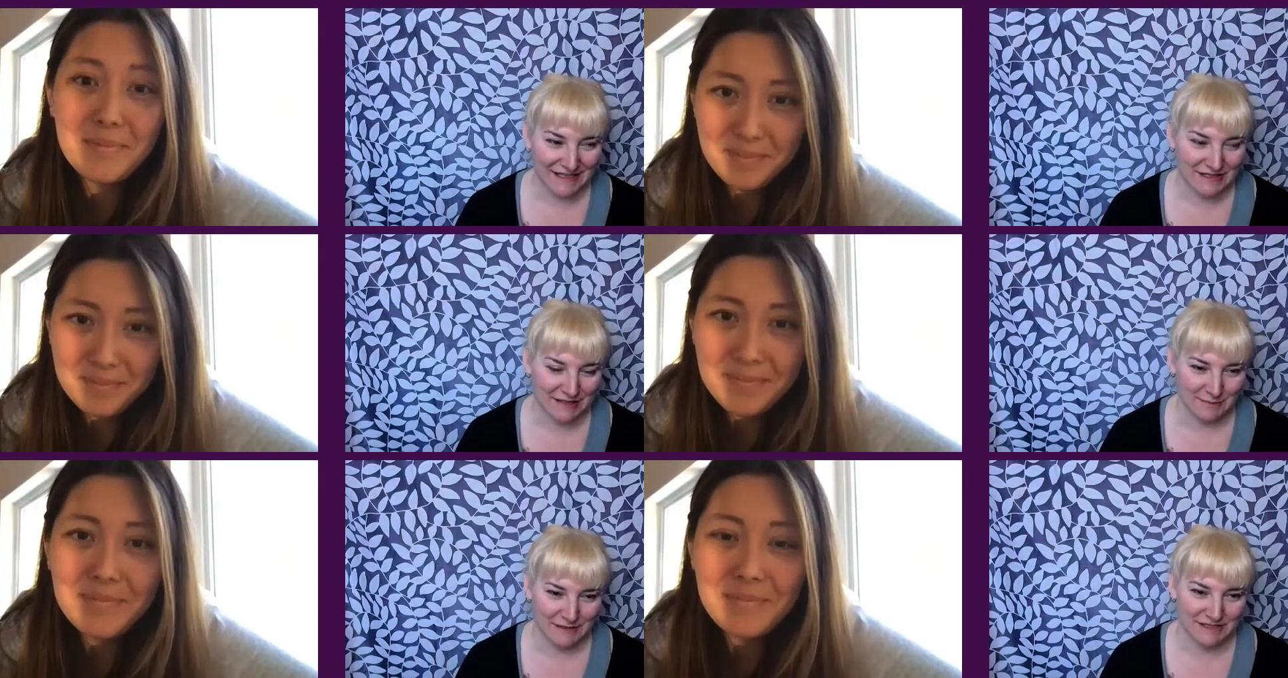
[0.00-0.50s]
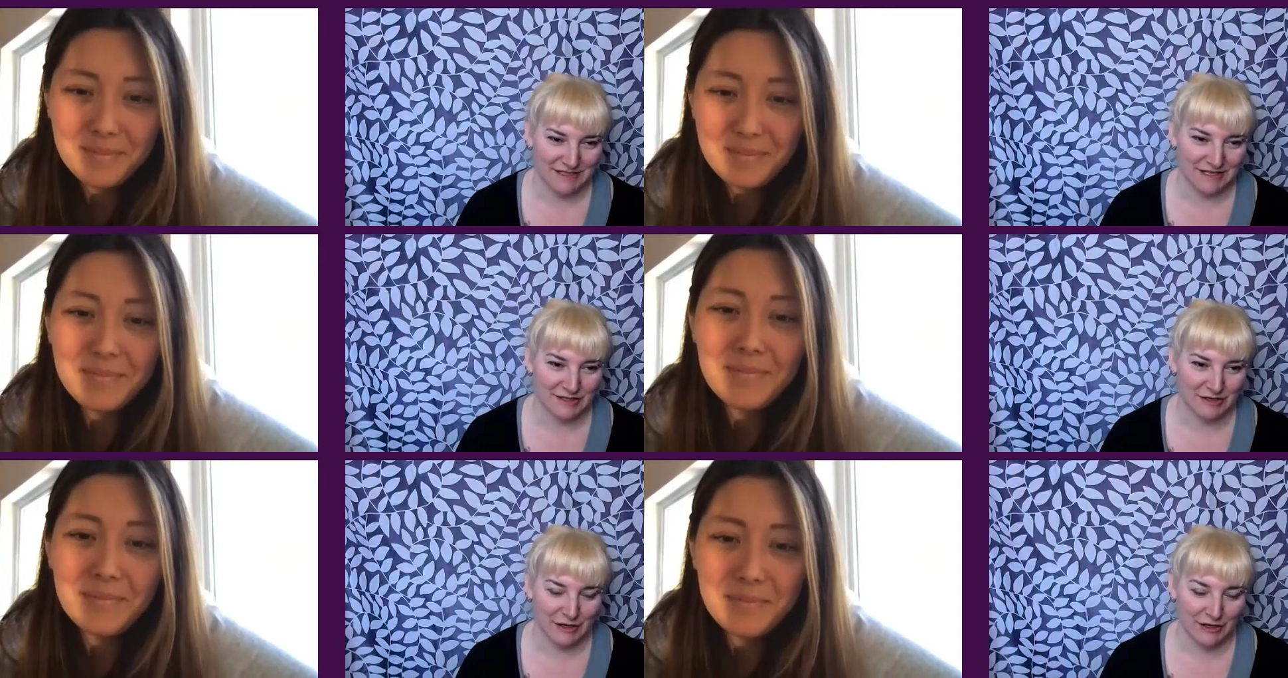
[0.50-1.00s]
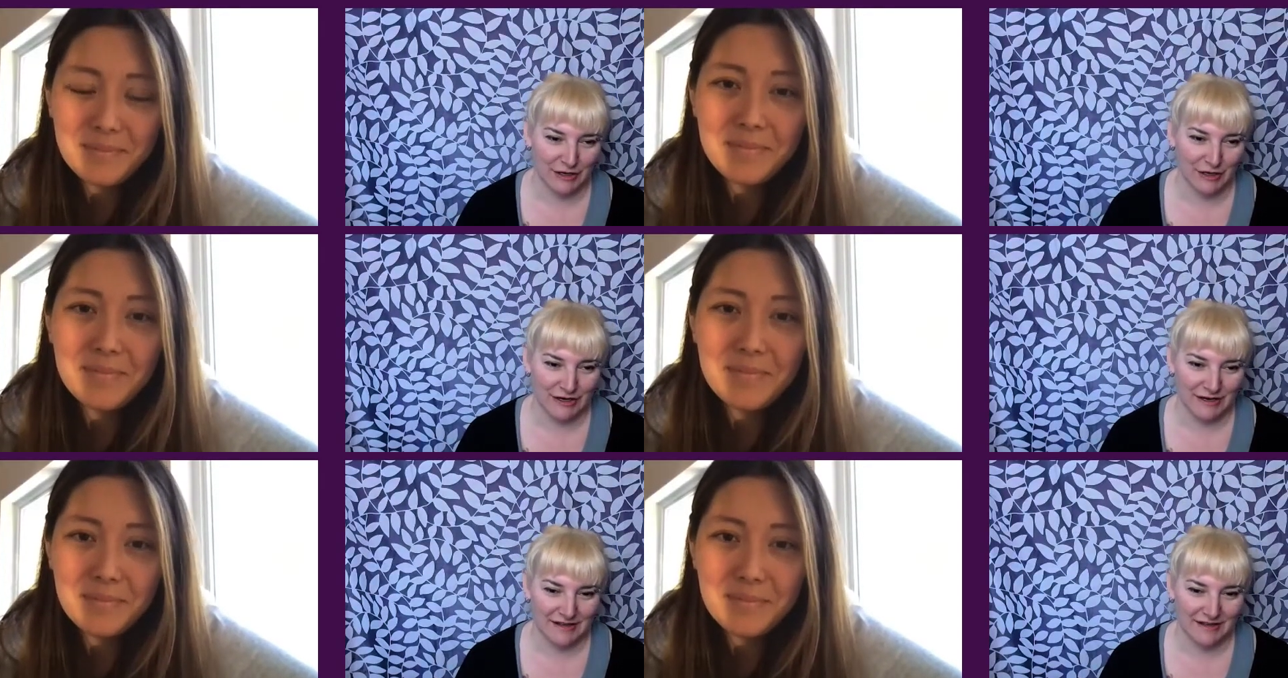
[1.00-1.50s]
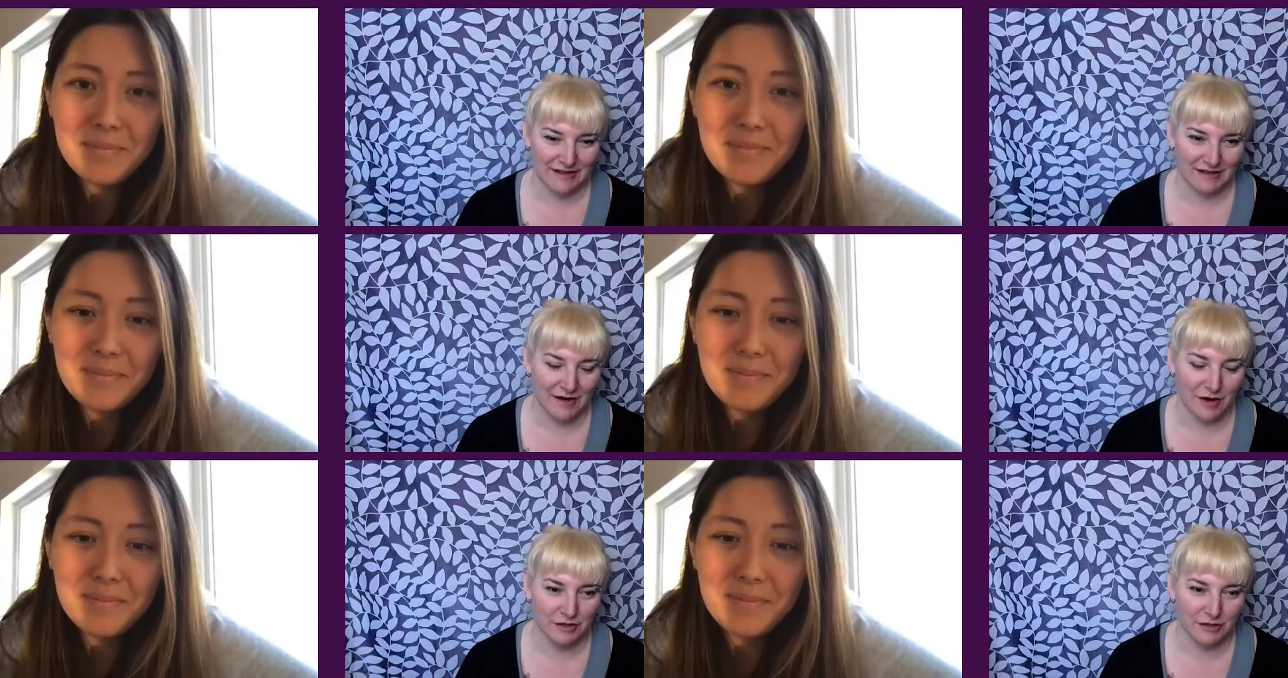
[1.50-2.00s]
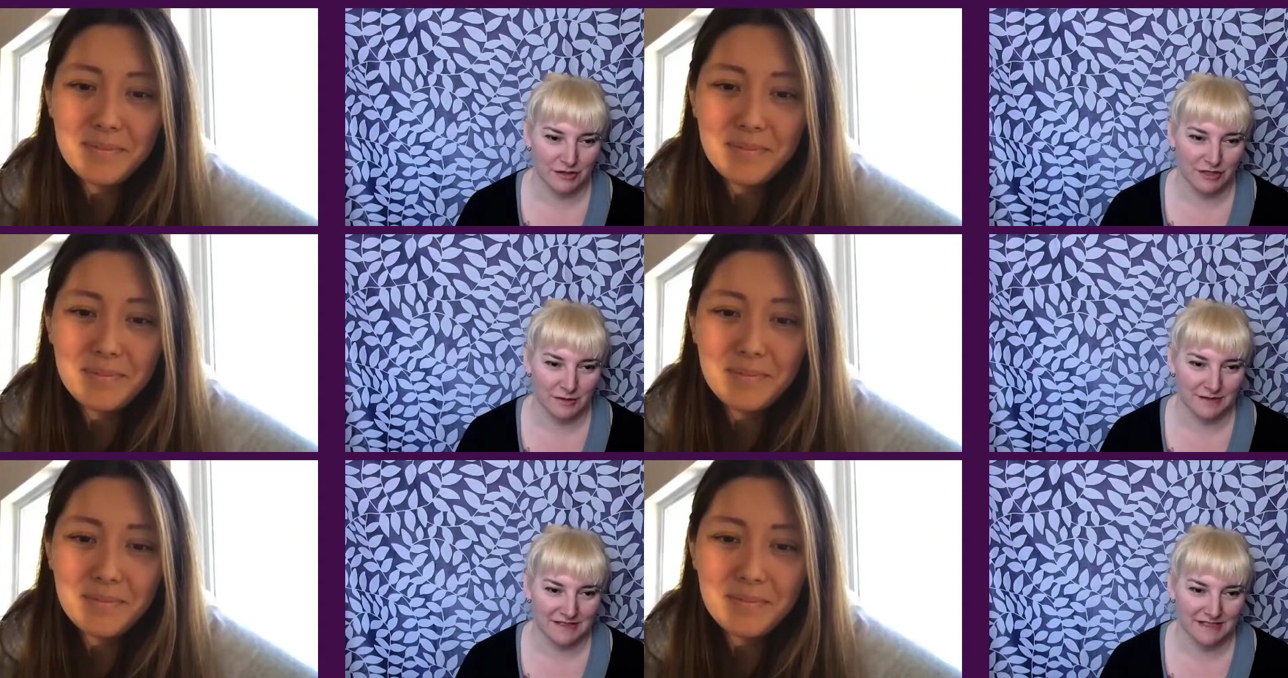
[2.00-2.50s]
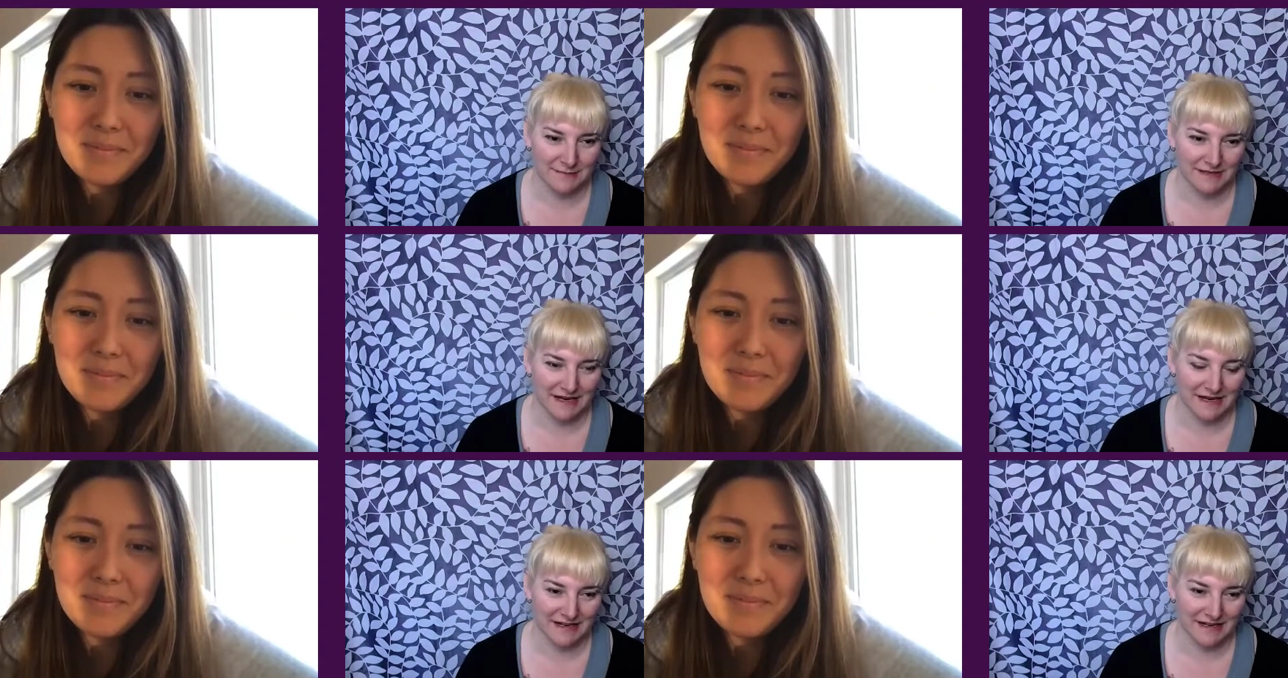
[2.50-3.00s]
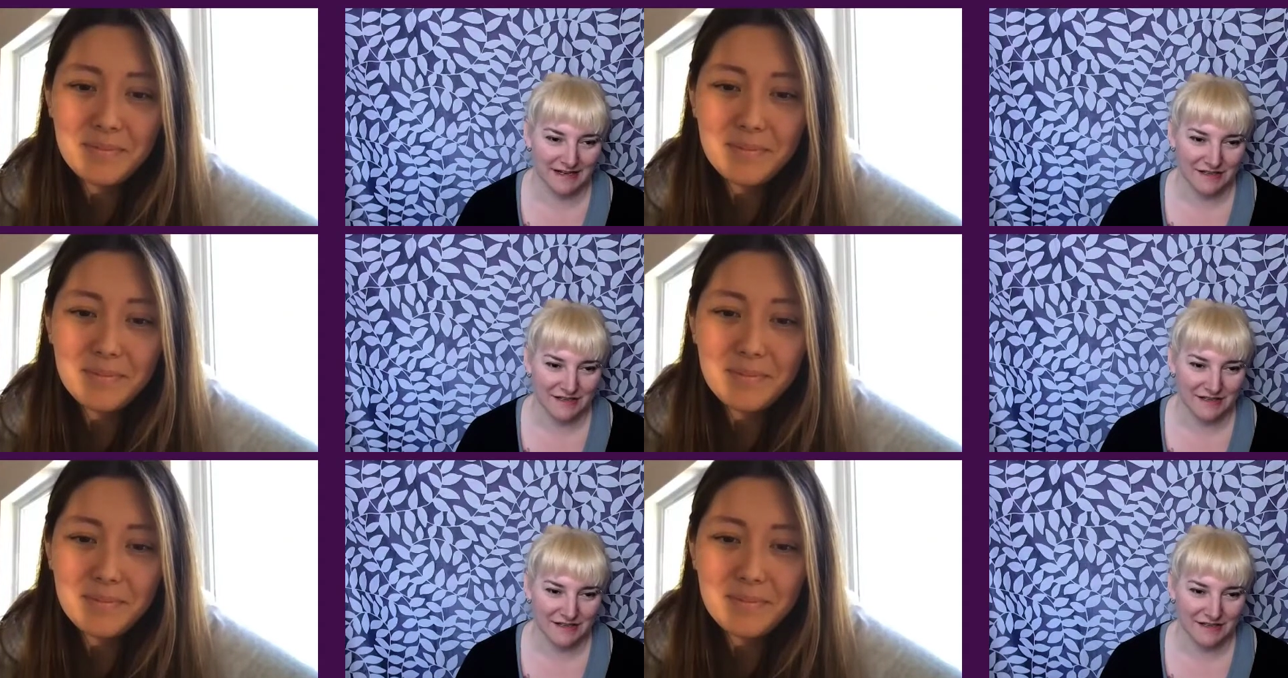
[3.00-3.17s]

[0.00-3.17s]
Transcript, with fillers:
Speaker 1: that someone said to her, Oh, you're so intimidating.